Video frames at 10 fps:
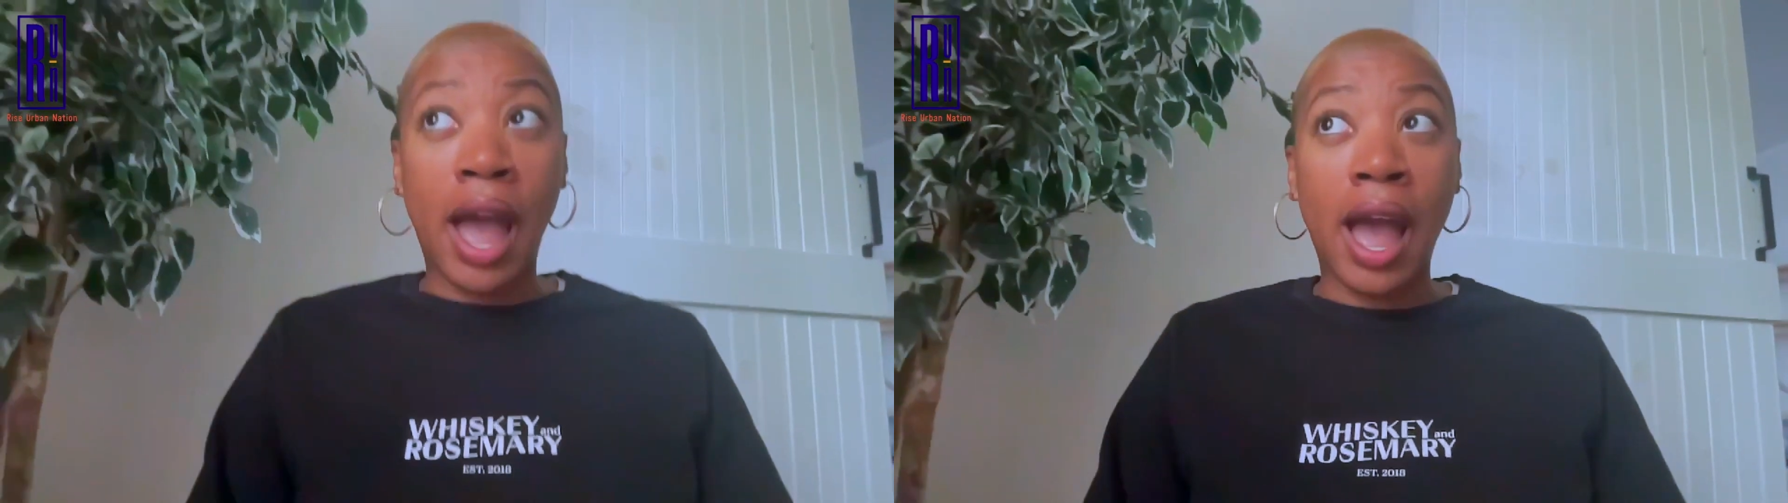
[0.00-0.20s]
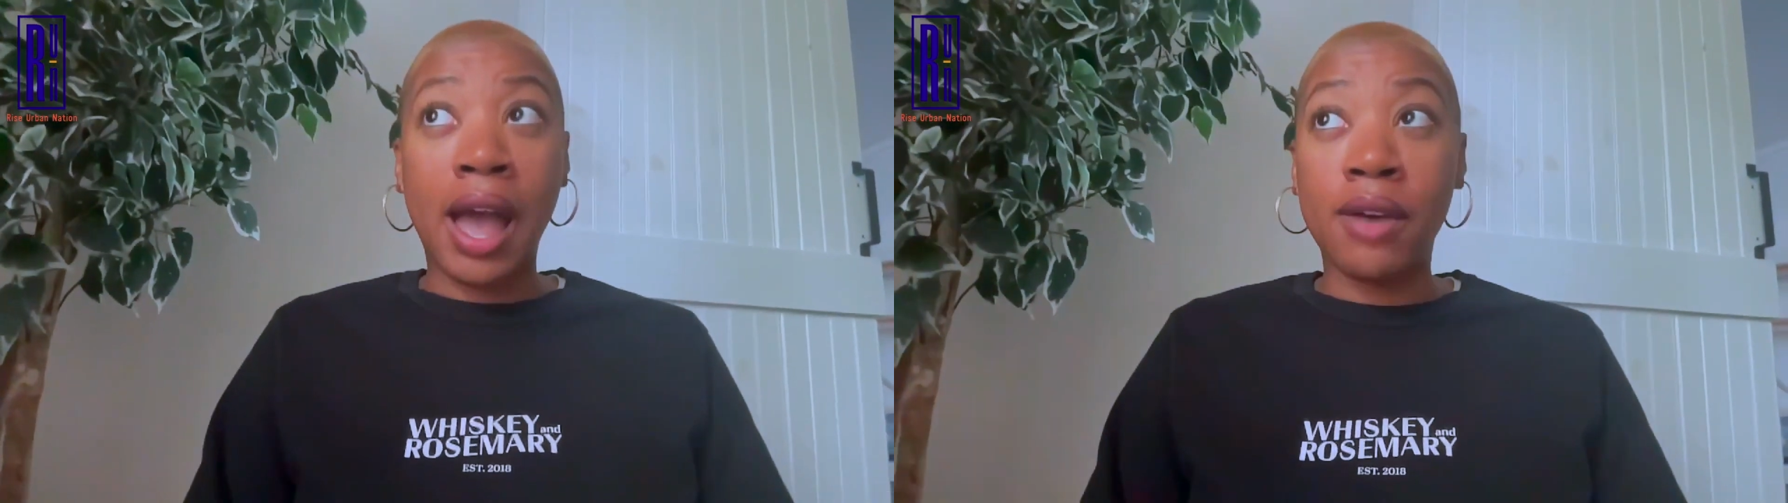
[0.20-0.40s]

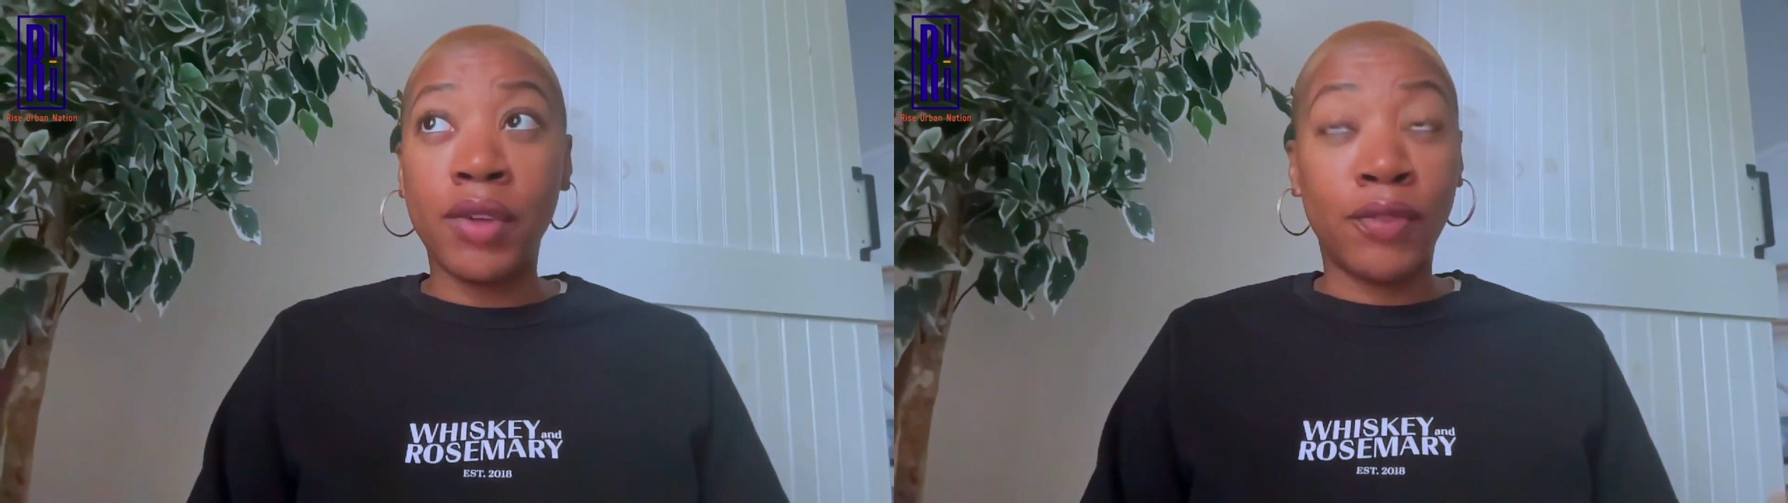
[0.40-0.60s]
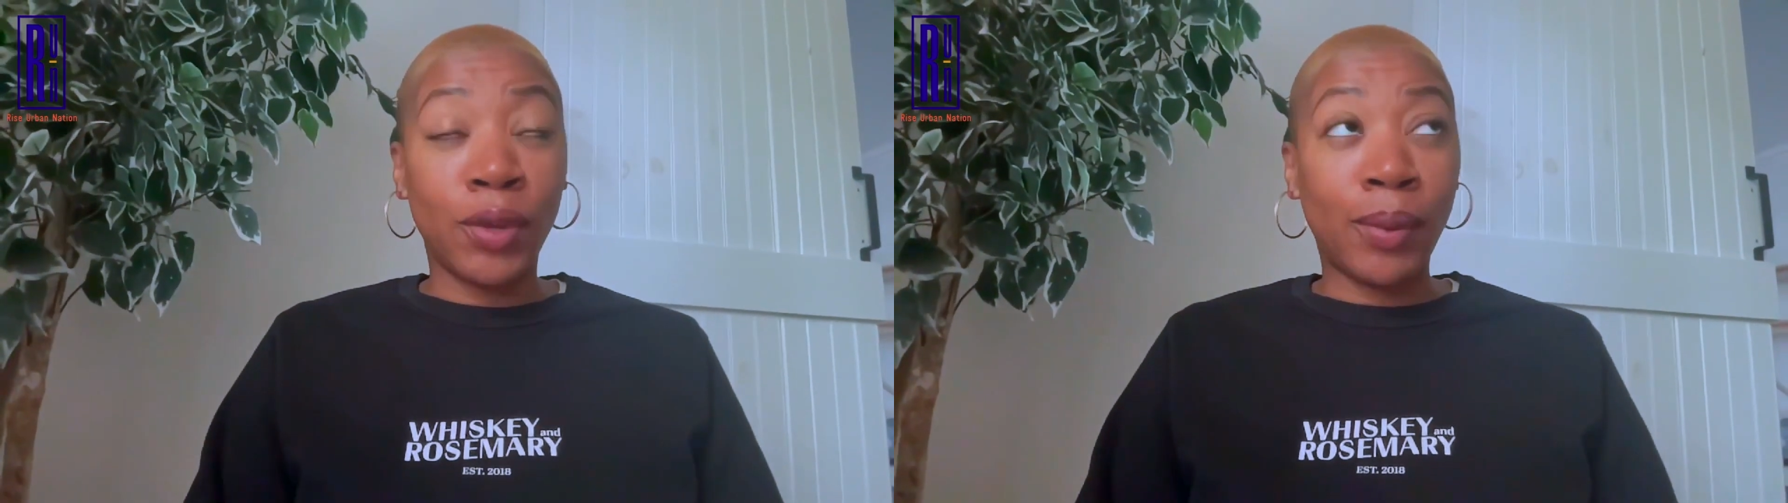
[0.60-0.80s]
have,
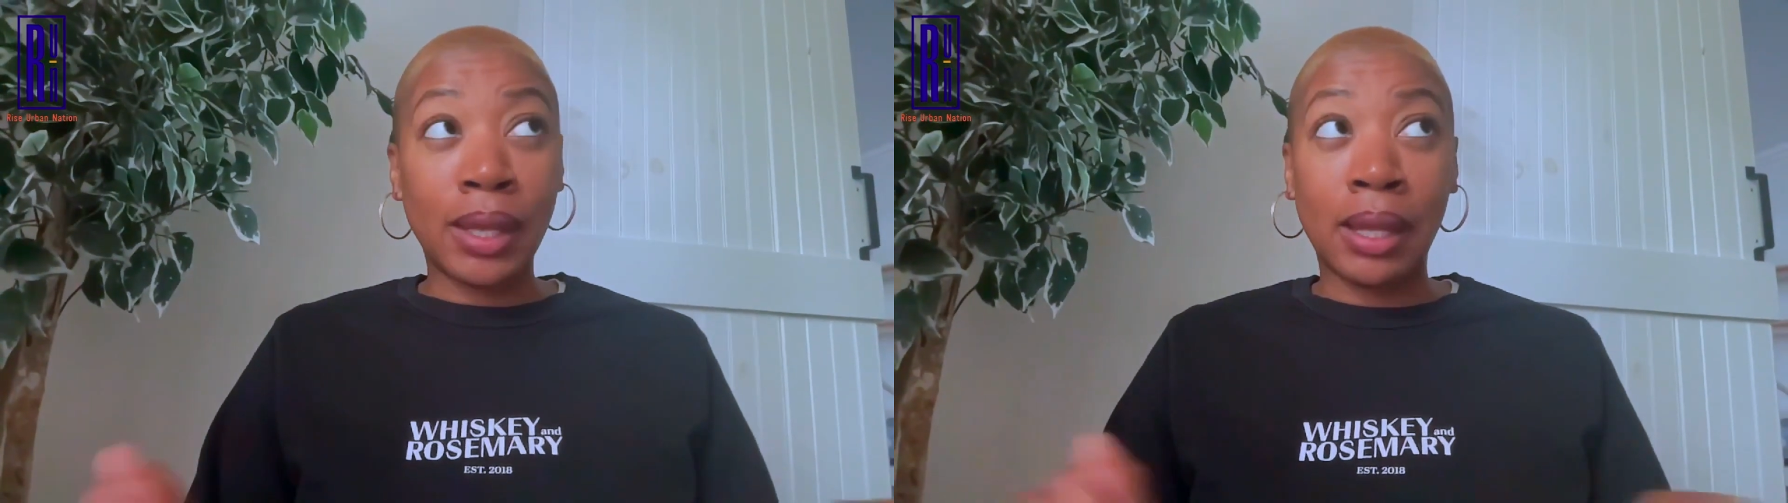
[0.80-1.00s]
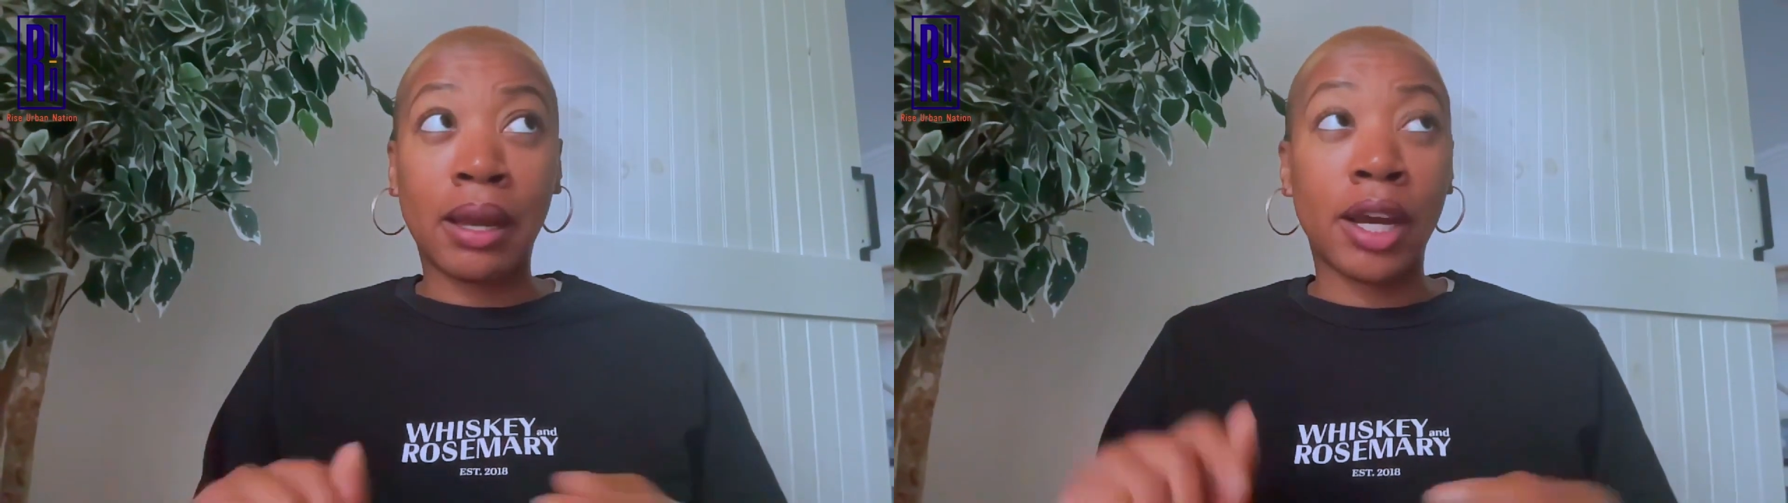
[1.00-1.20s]
if you
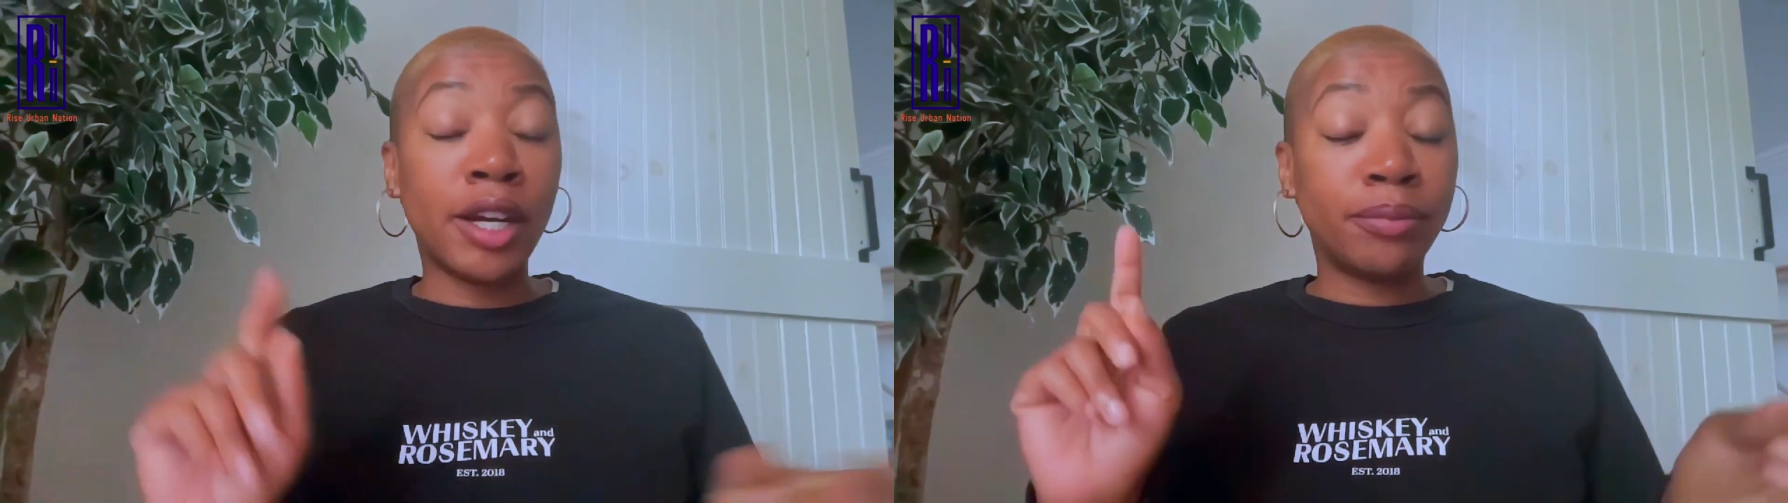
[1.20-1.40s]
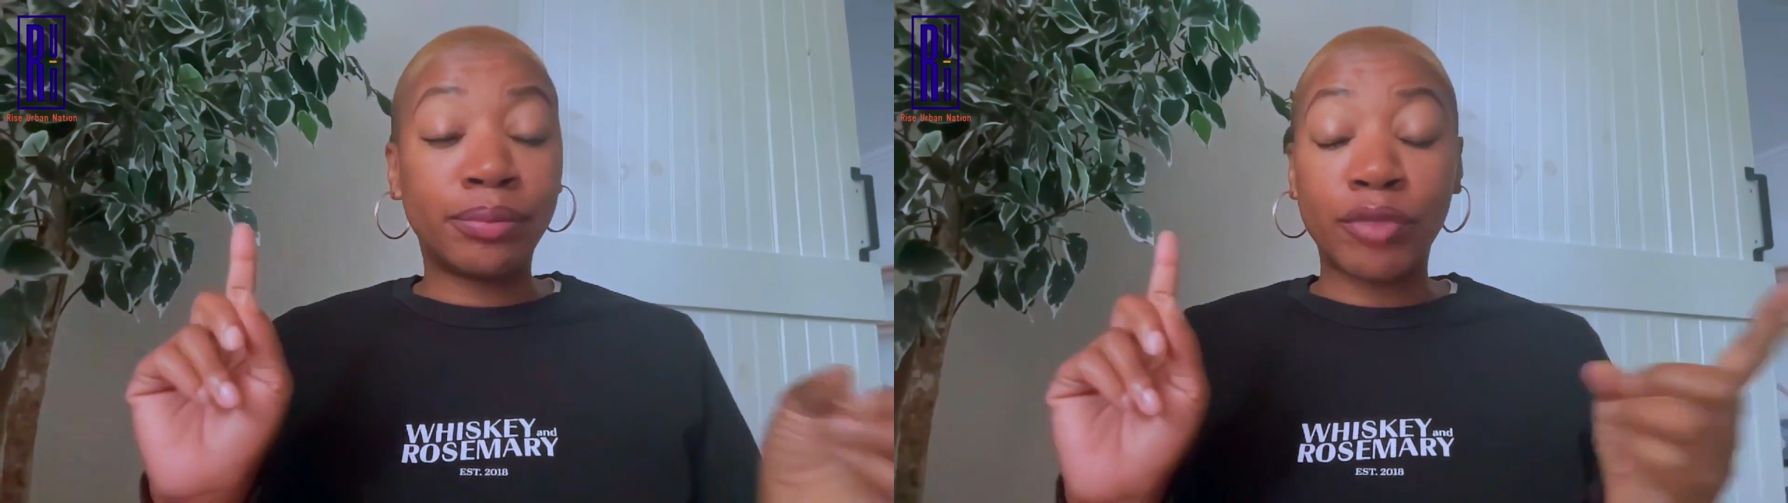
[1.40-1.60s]
want liquor